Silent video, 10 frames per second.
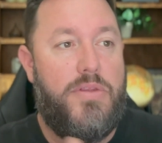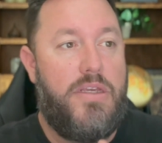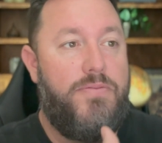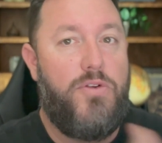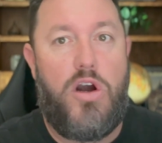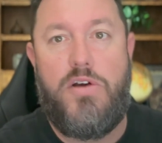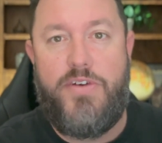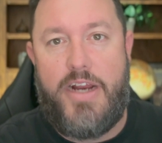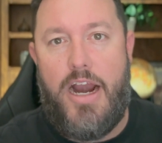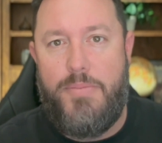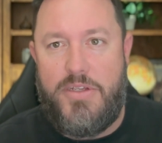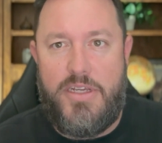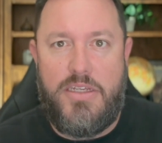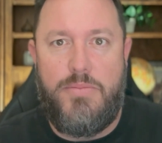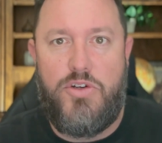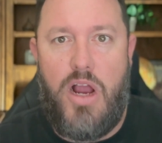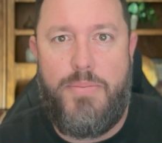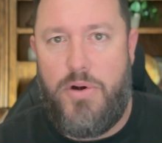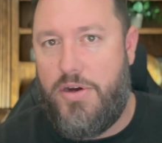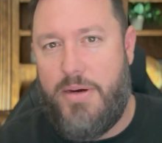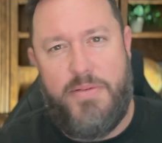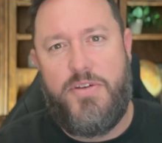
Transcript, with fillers: the Florida Retirement System D R O P program.